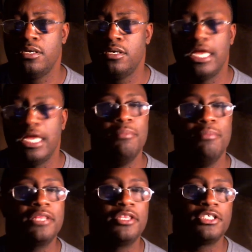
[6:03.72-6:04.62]
in a
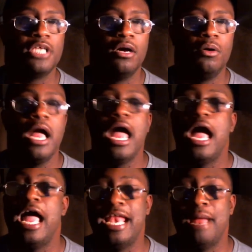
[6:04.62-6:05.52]
month or so,
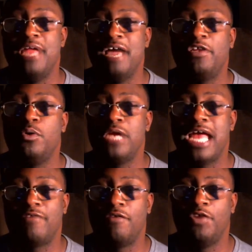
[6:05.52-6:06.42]
and I'm definitely going to
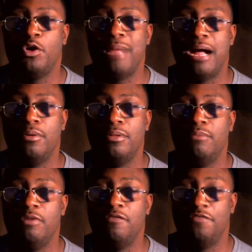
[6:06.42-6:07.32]
have a review about
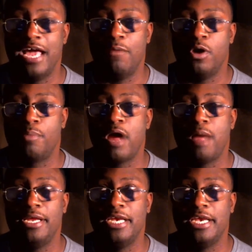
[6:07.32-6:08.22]
with that one
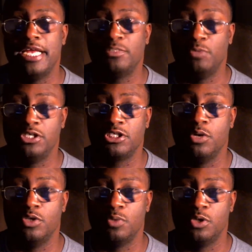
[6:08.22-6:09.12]
probably in the next week or so
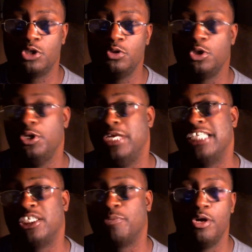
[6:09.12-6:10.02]
as well too, so you guys
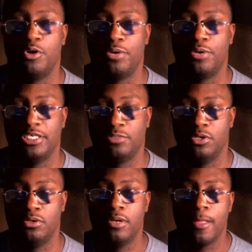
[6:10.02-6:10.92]
can pre-order it as
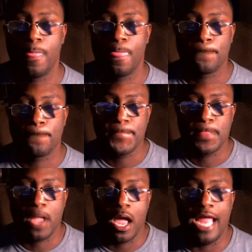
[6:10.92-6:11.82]
well.
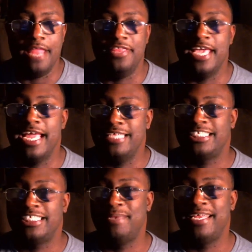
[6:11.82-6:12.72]
And then
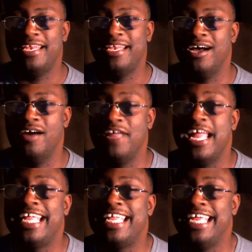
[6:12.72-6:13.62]
speaking of
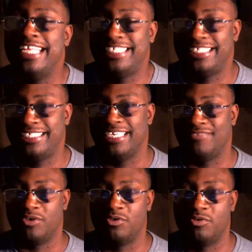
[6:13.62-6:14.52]
Kensington
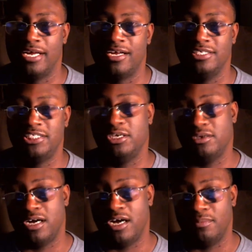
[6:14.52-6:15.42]
real quick, because
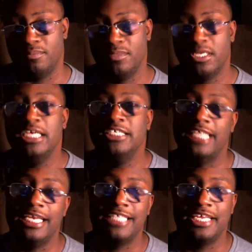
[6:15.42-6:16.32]

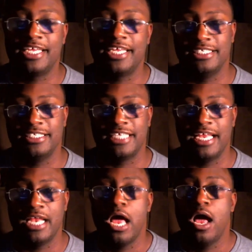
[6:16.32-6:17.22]
Shelly's under
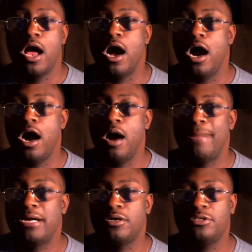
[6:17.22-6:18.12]
Kensington.
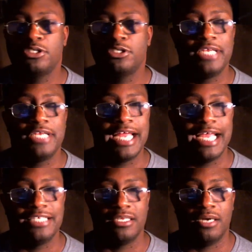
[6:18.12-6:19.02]
My girl Zuri Day
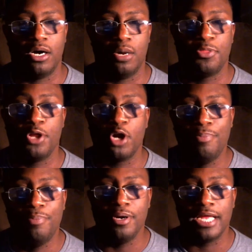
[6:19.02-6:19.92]
has a third
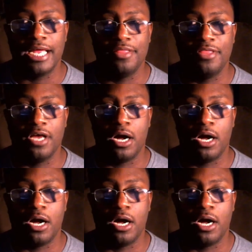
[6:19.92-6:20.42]
book in the